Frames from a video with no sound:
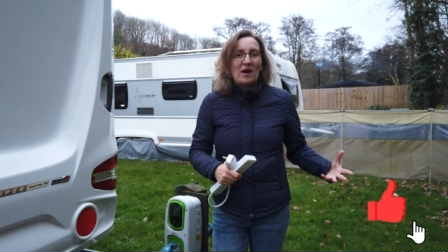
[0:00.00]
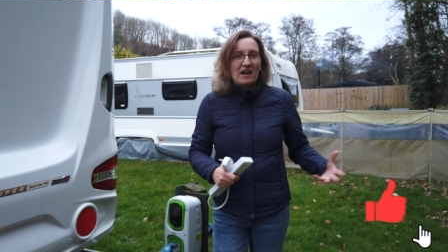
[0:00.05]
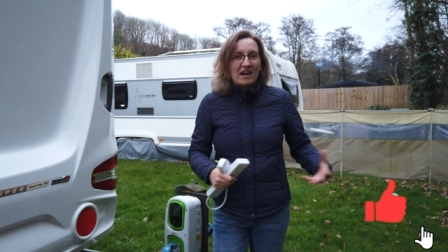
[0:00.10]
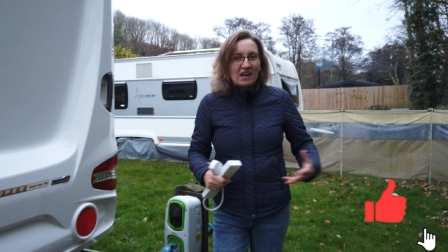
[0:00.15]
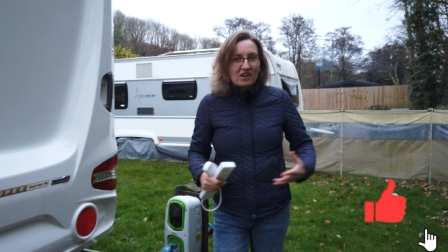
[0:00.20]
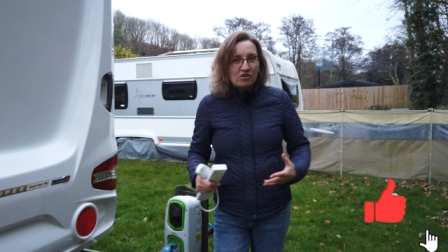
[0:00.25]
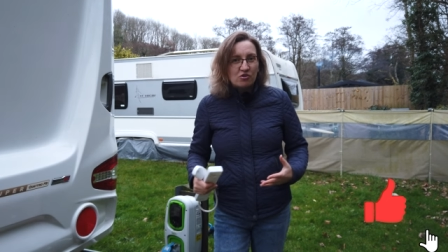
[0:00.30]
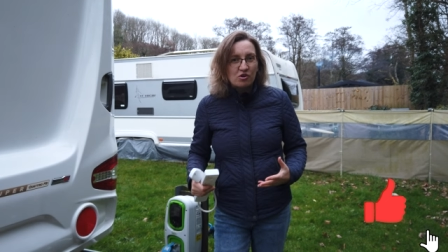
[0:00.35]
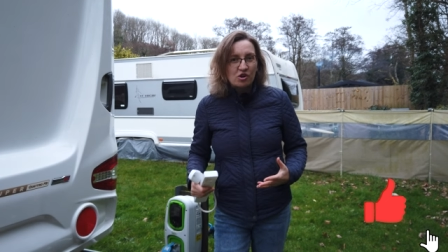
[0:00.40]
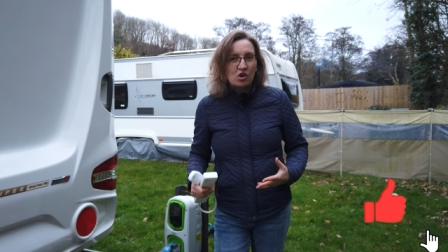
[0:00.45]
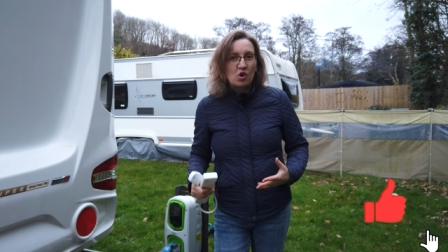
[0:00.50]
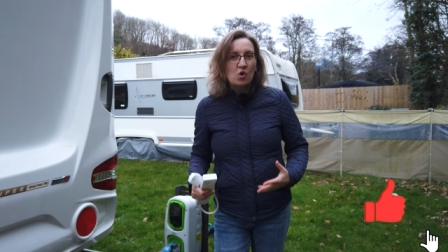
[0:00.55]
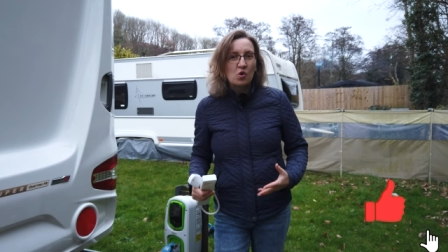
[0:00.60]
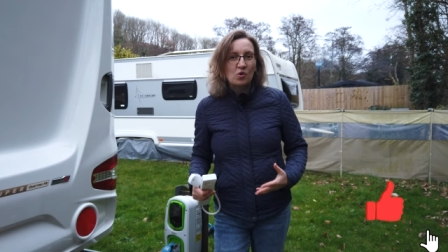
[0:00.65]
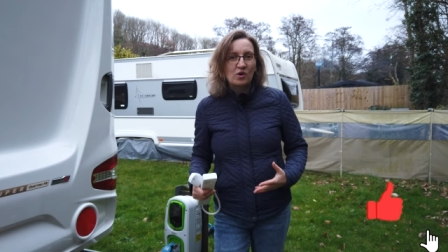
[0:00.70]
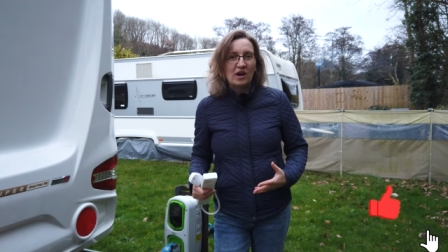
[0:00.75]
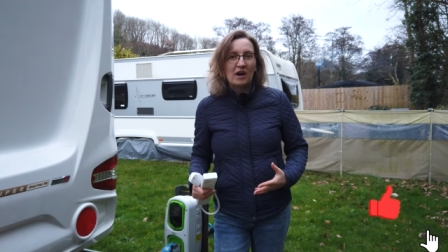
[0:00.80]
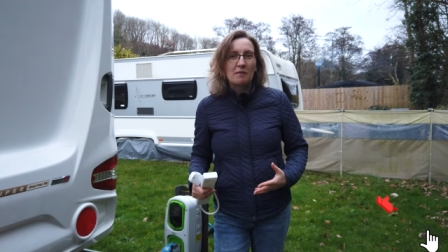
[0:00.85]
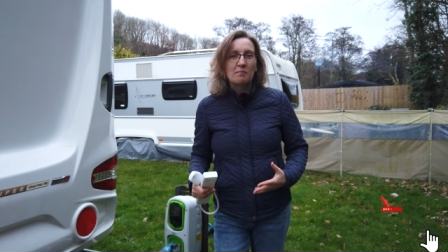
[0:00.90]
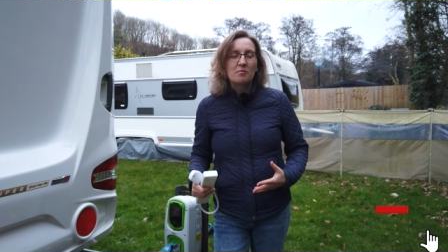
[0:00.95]
electric
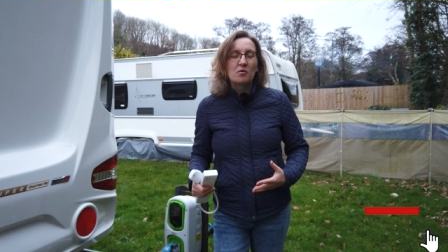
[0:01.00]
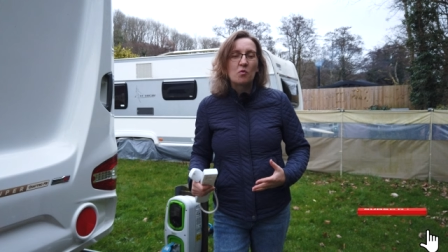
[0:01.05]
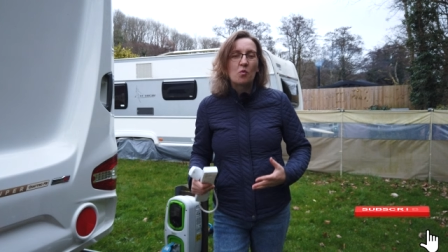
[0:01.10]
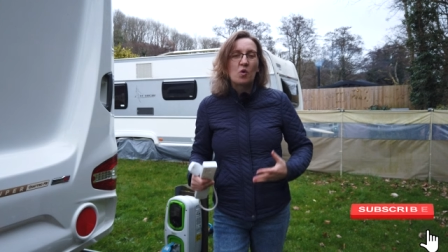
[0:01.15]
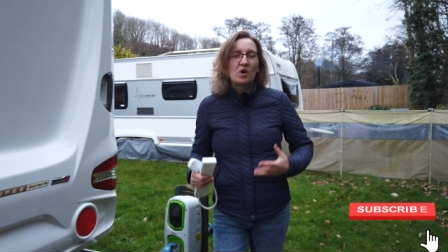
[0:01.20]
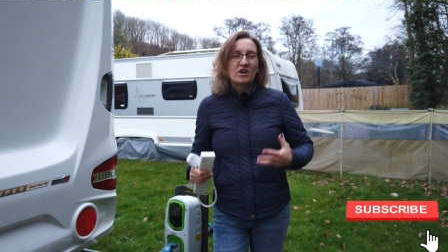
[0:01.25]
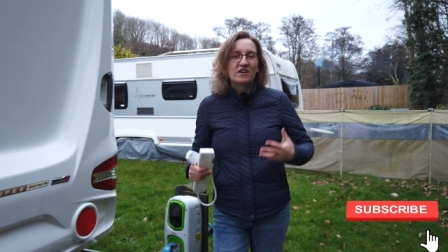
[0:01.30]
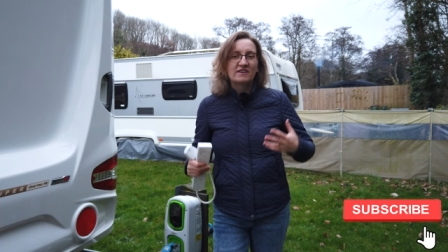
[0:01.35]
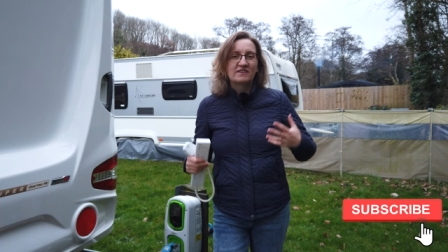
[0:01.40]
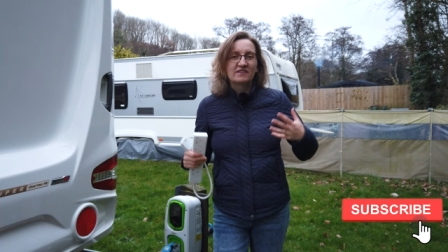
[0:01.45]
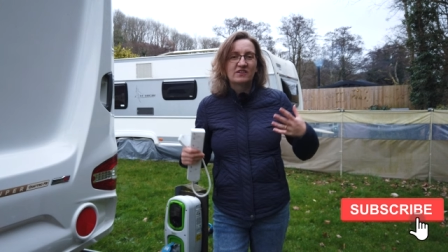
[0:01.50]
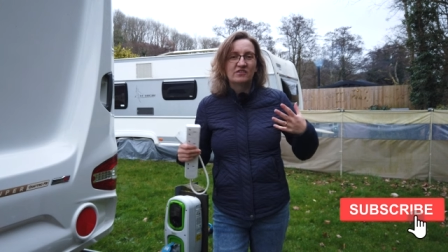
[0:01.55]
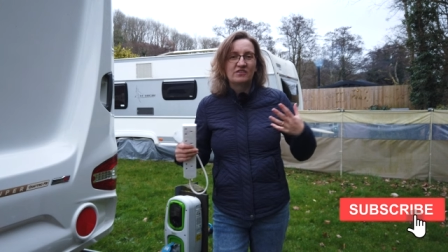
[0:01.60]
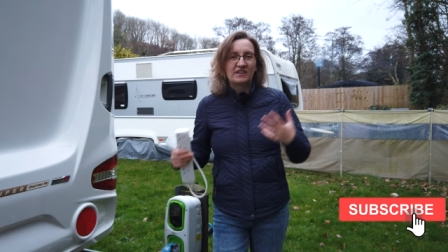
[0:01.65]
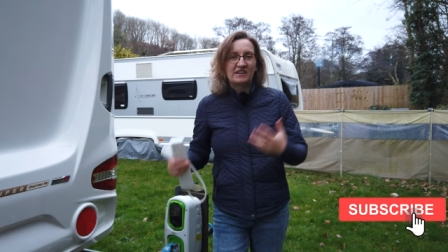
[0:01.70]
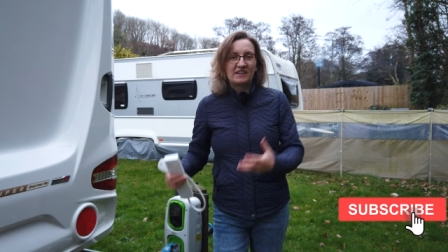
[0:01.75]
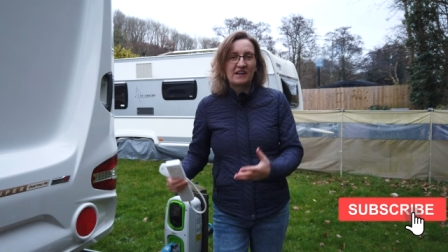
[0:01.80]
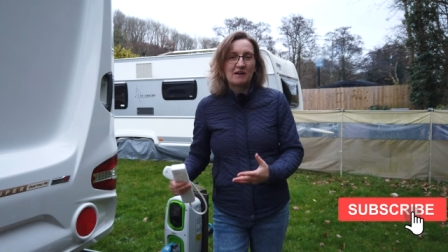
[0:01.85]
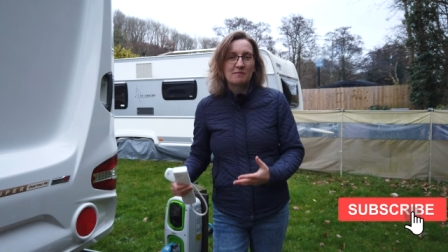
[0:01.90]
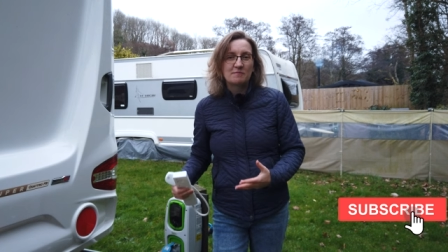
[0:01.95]
hookup works on
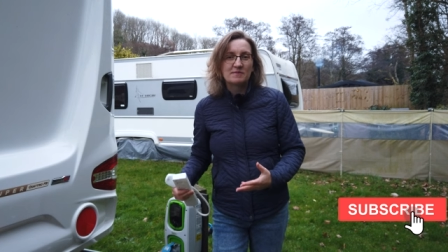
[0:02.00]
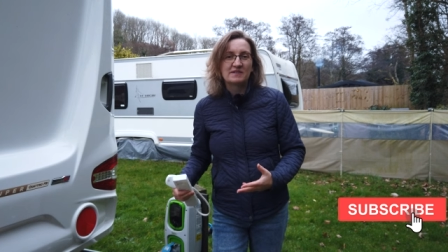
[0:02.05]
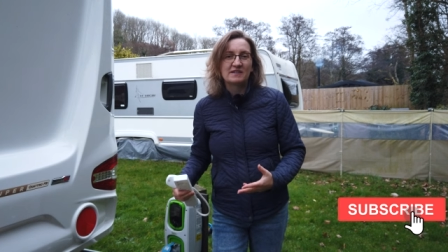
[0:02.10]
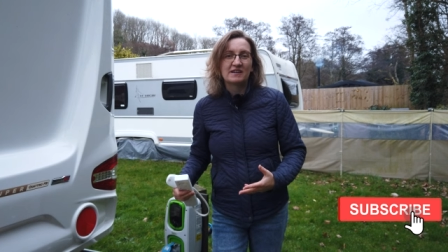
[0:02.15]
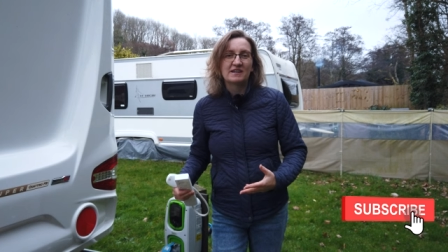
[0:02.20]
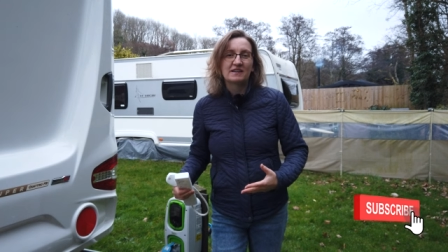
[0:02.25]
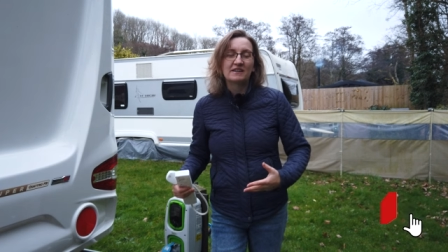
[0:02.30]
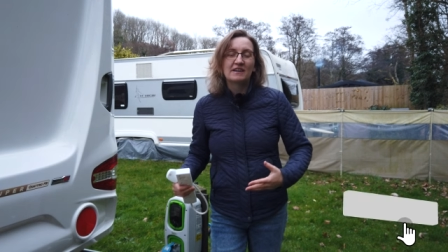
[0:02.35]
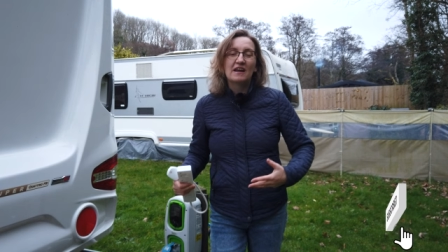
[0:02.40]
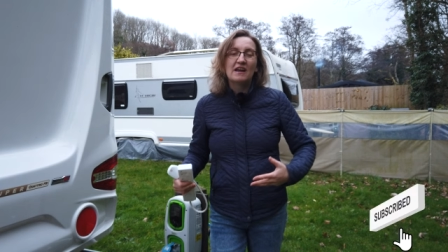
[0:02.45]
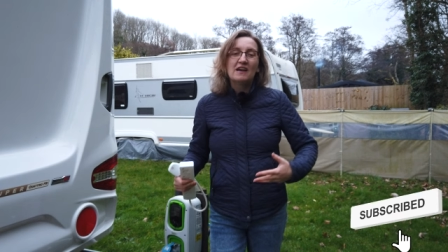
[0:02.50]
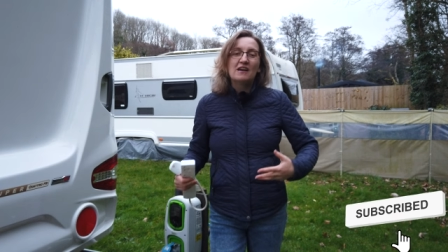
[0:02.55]
a campsite,